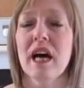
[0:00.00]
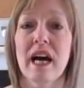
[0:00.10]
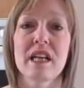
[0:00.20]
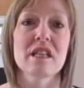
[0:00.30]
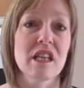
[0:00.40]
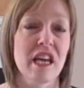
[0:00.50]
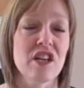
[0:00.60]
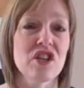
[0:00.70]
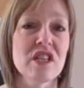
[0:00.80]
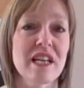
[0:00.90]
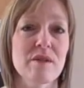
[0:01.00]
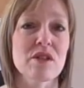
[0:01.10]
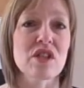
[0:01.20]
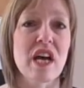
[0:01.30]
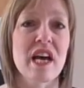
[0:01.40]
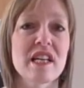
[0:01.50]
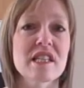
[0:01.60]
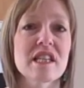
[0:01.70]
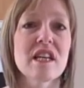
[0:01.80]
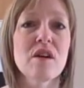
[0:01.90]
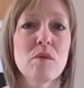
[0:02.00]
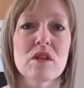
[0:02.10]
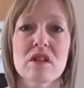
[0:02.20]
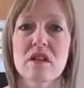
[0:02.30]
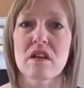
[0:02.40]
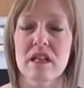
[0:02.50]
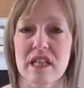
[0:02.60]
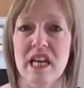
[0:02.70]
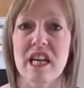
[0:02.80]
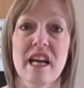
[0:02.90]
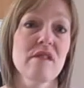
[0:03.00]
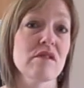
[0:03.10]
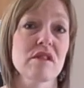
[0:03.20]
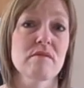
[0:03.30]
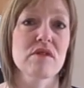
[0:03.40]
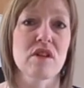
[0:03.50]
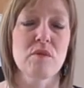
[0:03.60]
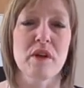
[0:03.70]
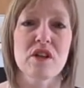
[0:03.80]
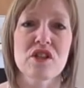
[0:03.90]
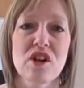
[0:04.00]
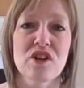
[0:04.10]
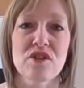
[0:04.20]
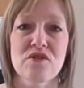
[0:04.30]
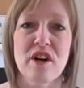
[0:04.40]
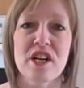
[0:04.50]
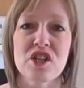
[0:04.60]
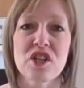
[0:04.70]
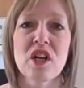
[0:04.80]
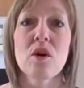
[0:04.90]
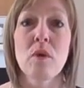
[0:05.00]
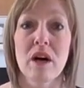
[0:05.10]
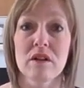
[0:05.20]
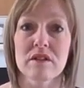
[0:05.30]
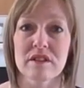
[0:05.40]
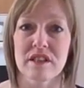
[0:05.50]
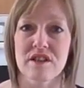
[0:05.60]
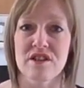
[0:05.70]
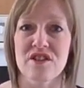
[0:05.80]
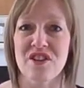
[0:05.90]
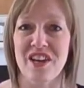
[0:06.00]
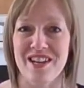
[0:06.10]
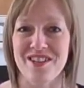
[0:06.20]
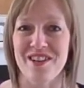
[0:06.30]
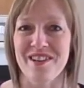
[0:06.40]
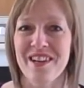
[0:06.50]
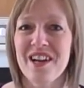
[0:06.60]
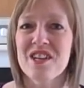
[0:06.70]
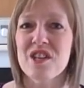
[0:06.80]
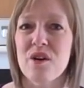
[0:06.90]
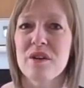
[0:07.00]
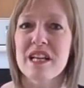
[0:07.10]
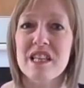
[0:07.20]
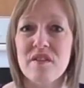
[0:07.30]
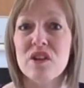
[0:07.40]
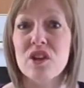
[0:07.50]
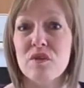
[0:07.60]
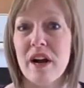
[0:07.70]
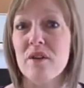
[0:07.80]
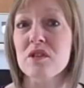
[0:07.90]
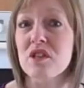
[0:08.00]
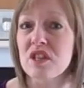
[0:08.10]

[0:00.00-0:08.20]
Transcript: And the kitchen downstairs was taken out so that we could start afresh. Well, this is the kitchen. So let's have a look around.